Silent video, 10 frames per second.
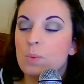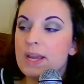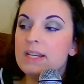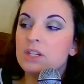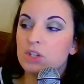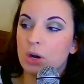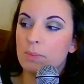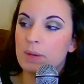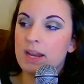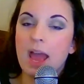We
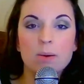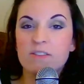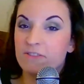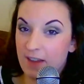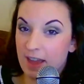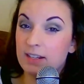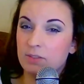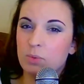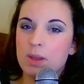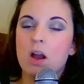determine how
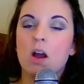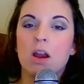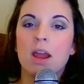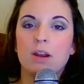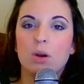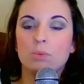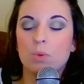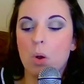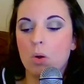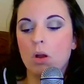effective we are at our
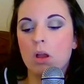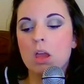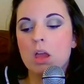role,